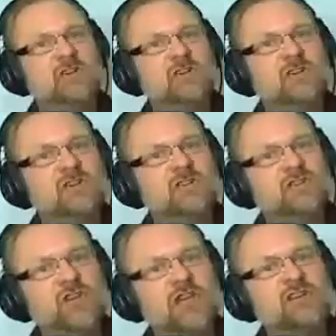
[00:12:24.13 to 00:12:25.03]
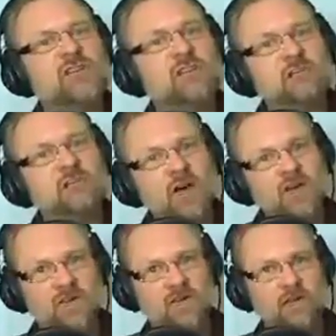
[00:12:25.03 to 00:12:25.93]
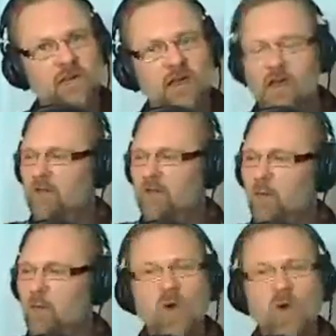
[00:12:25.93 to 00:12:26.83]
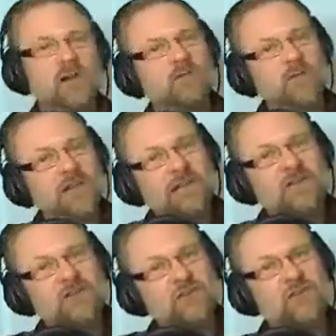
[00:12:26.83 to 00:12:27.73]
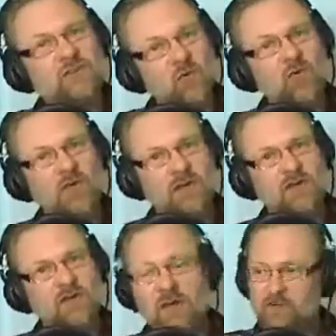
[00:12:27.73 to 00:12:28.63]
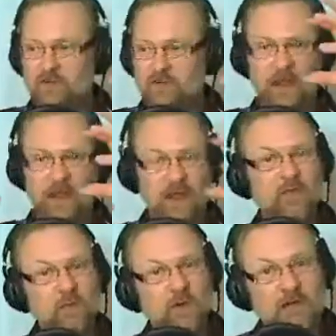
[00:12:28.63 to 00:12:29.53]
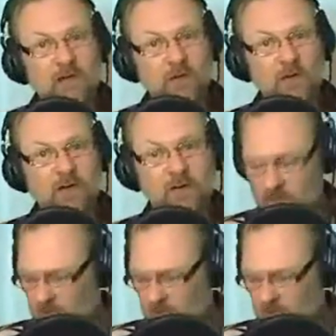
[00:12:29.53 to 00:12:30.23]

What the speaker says: she changed the function of one of her internal organs from a healthy working organ